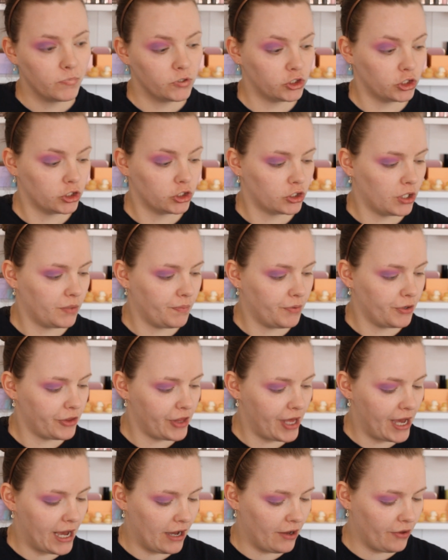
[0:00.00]
Just going to put
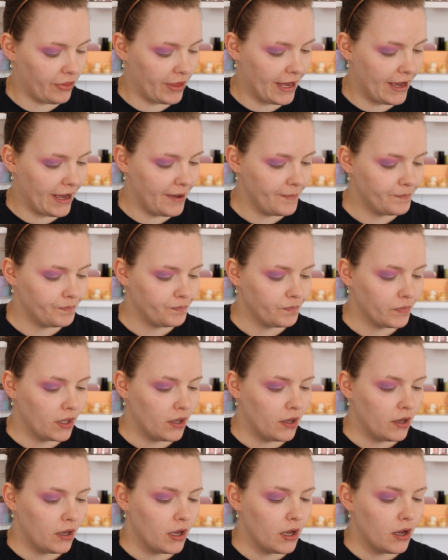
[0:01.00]
that out there.
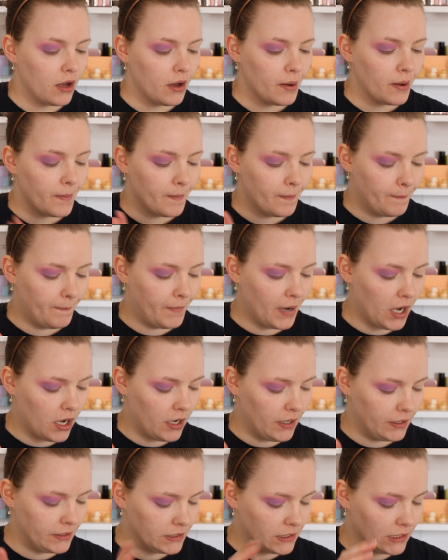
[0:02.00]

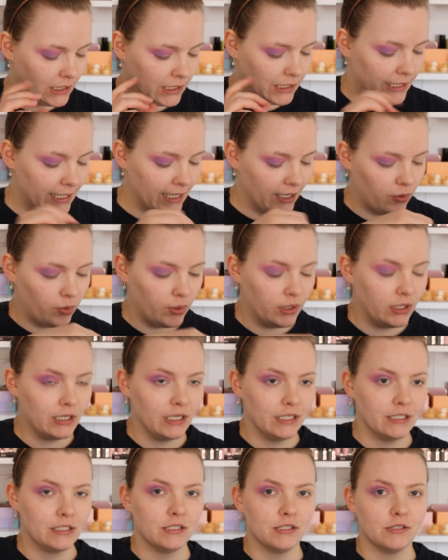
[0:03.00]
But liquid
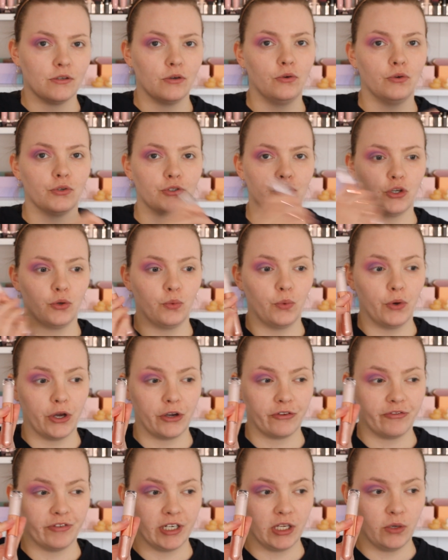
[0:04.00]
glitters also
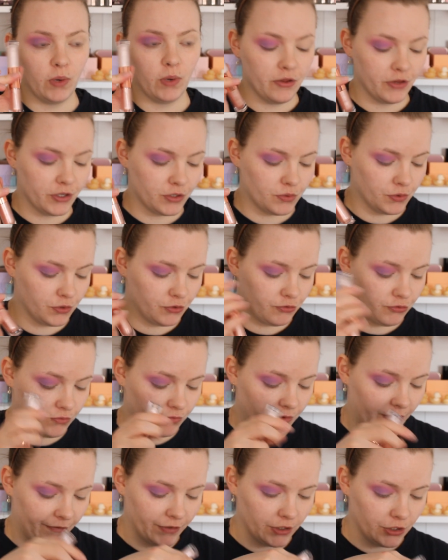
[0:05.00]
work really well. This one's from
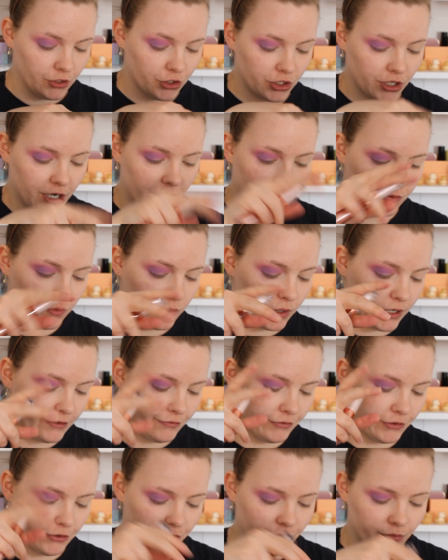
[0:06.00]
Revolution. I have quite a
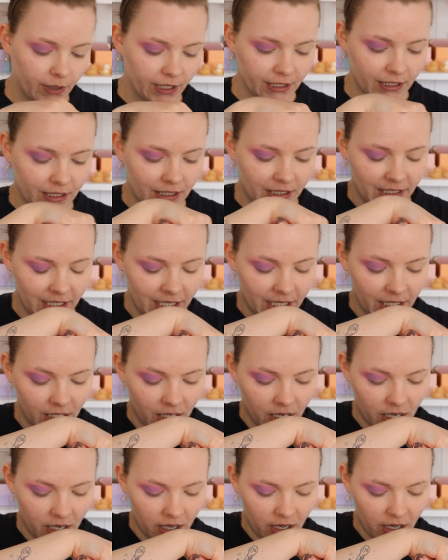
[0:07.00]
few from
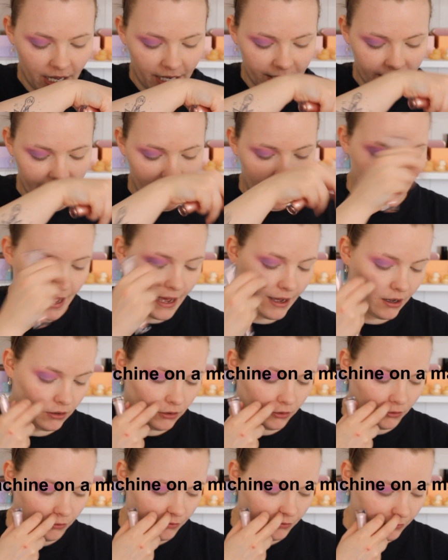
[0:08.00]
Stila and
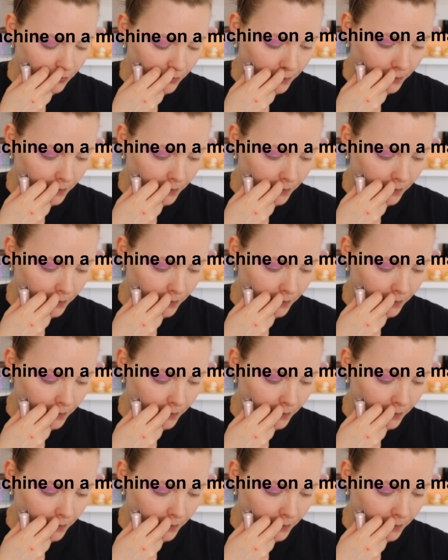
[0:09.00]
Elf.